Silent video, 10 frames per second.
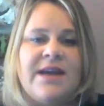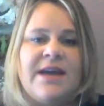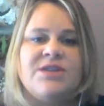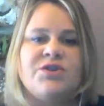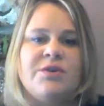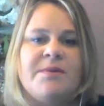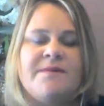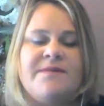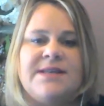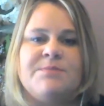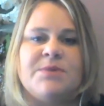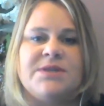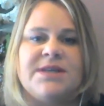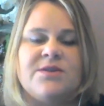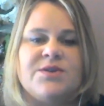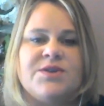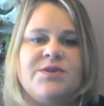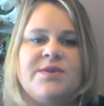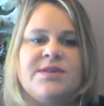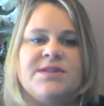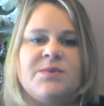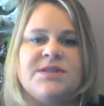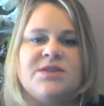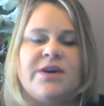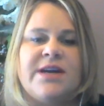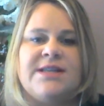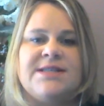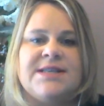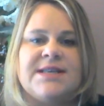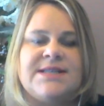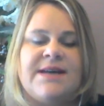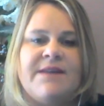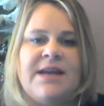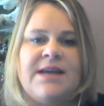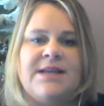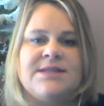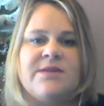age group of these particular students was grades 6, 7, 8.